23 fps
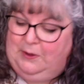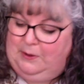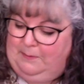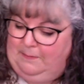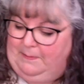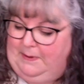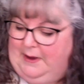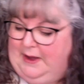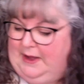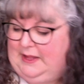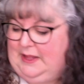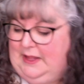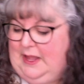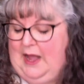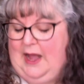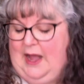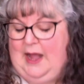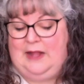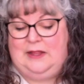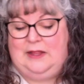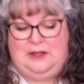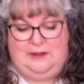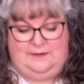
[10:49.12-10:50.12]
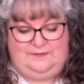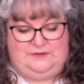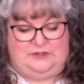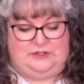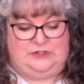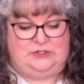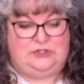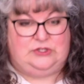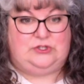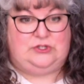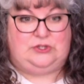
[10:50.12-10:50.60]
But I loved
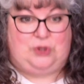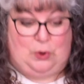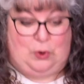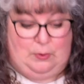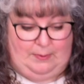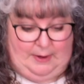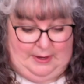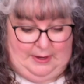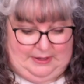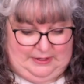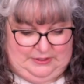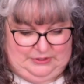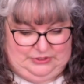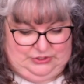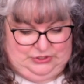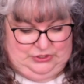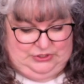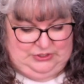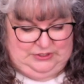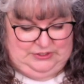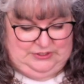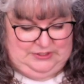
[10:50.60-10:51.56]
it so much